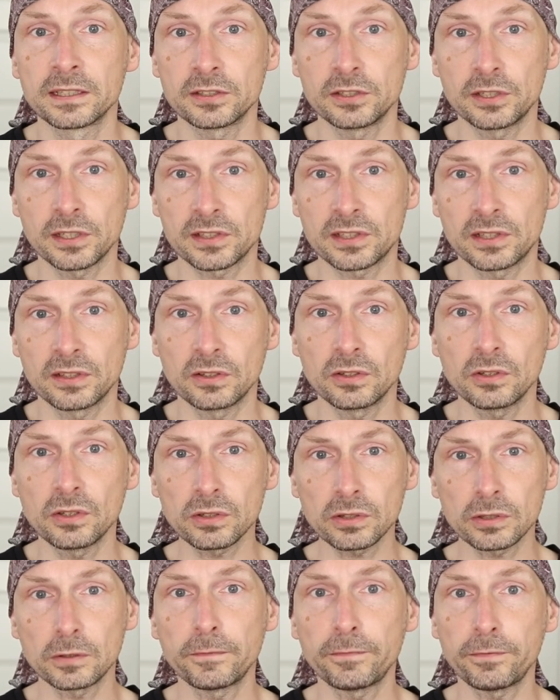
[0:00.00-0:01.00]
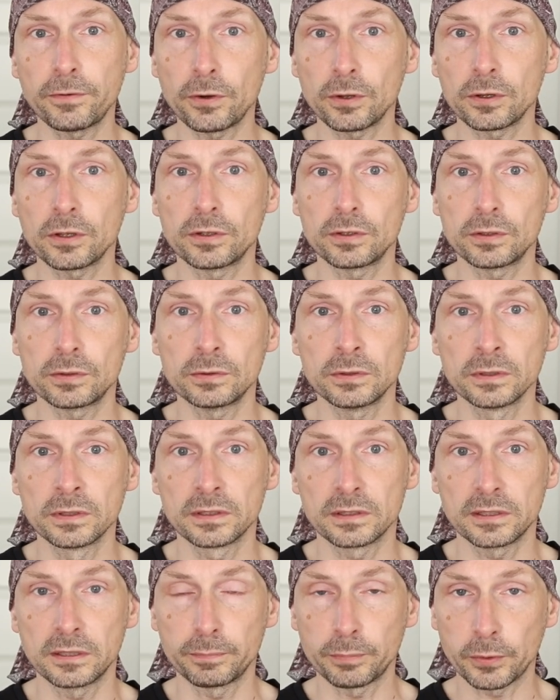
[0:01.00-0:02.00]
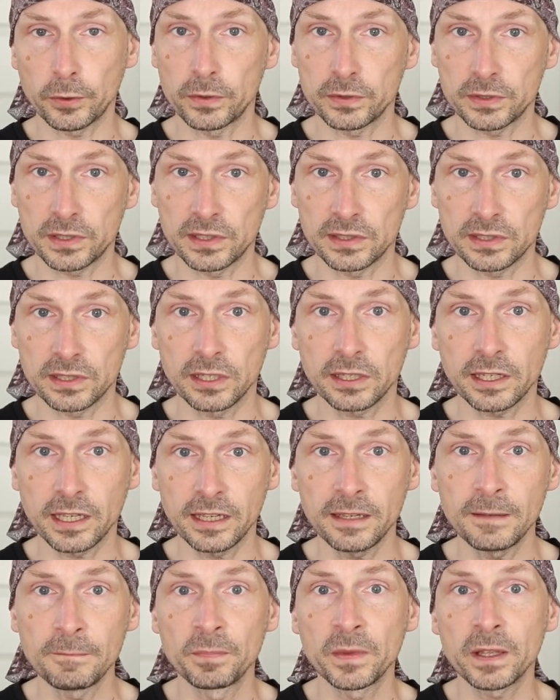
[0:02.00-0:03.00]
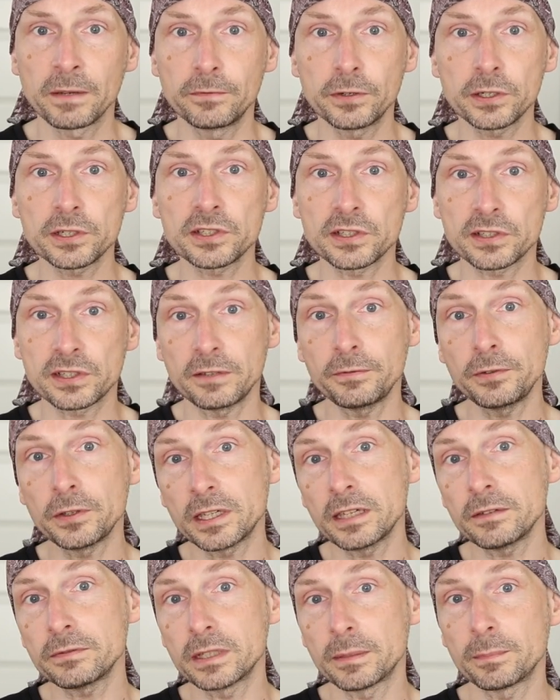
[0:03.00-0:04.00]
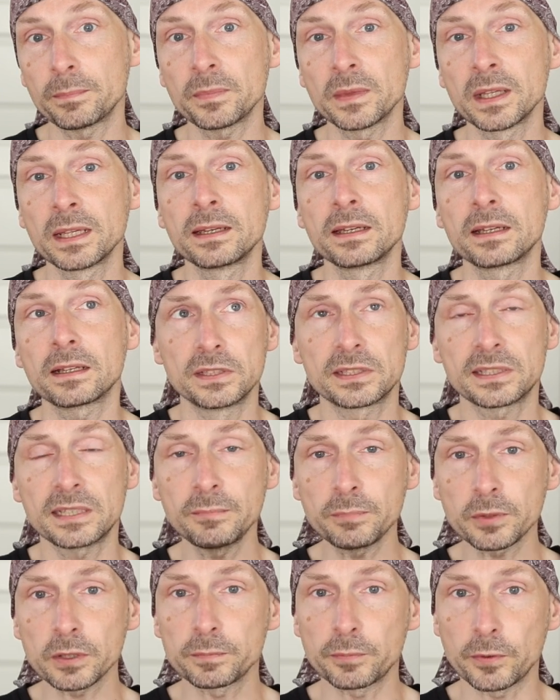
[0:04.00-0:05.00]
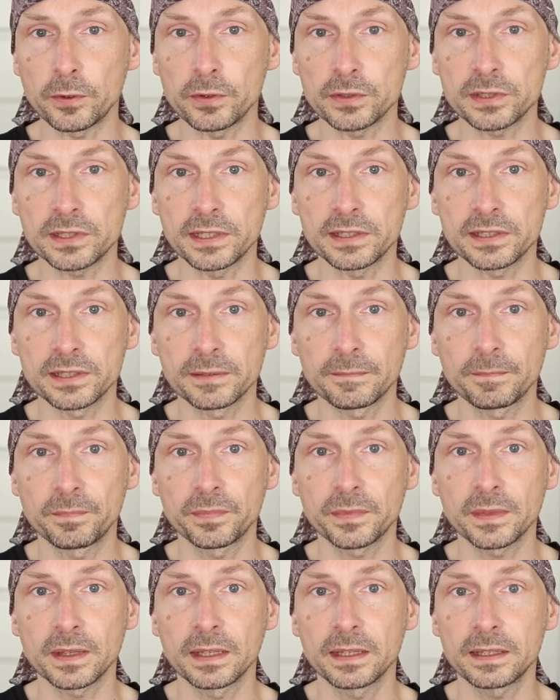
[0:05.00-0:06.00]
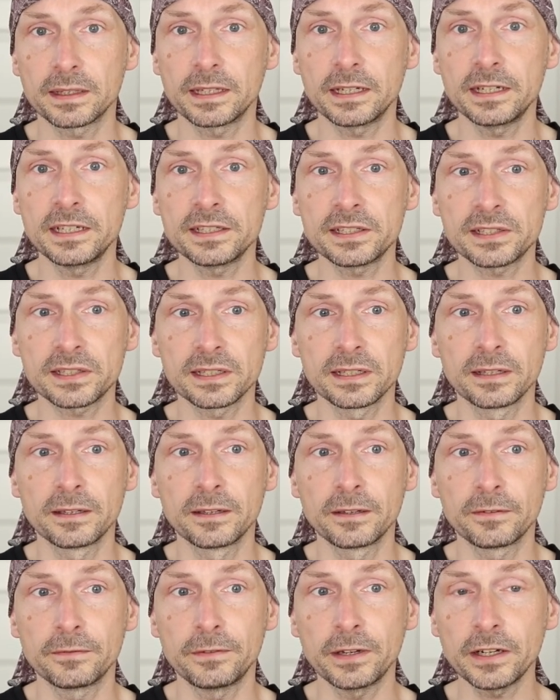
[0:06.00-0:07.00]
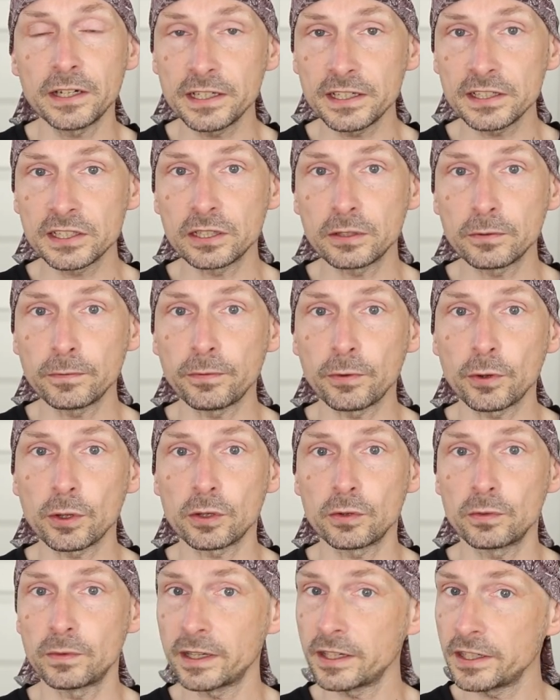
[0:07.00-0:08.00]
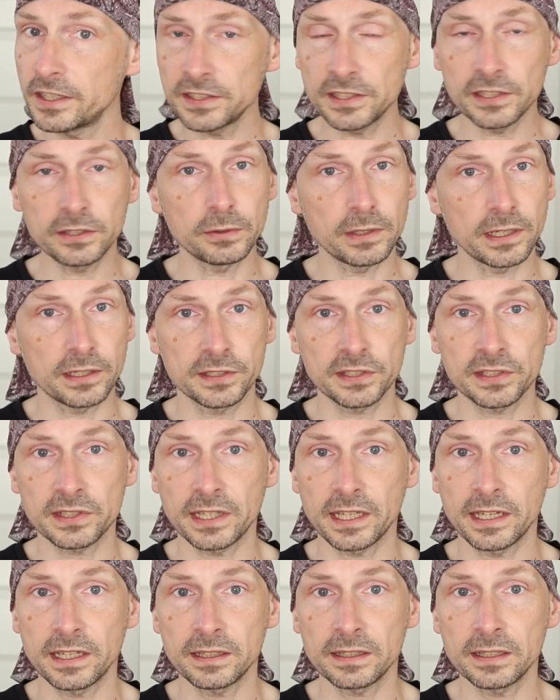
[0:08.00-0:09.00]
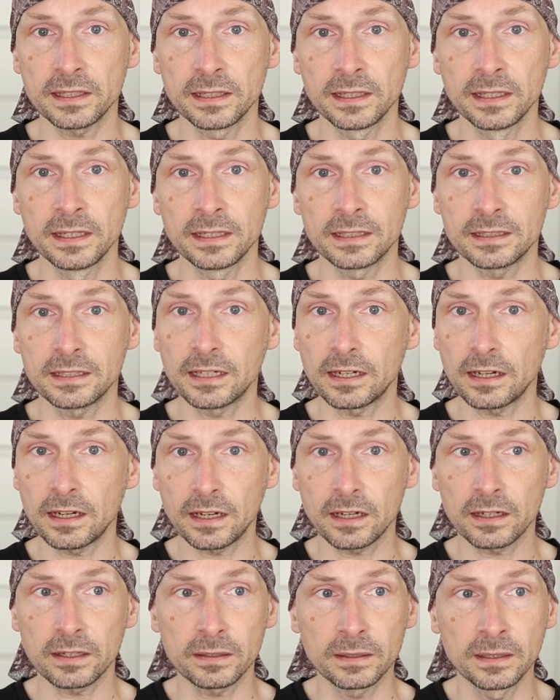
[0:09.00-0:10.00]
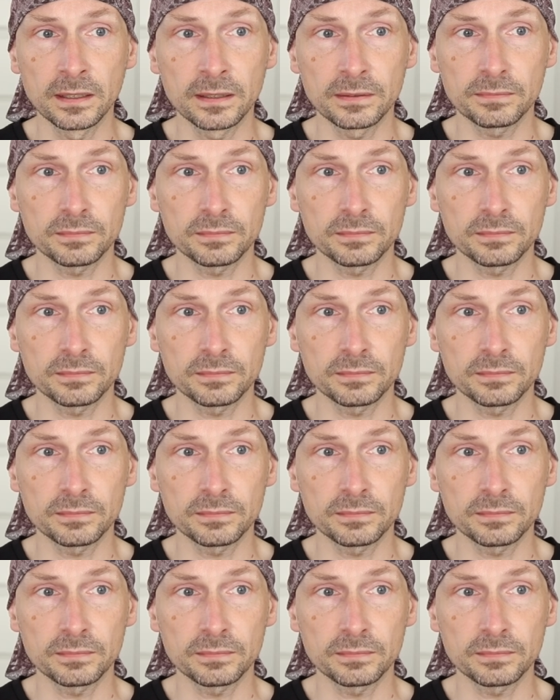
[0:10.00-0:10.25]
just not to follow the process, okay? Versus if you give them simple process that is very easy to follow, very easy to understand, there are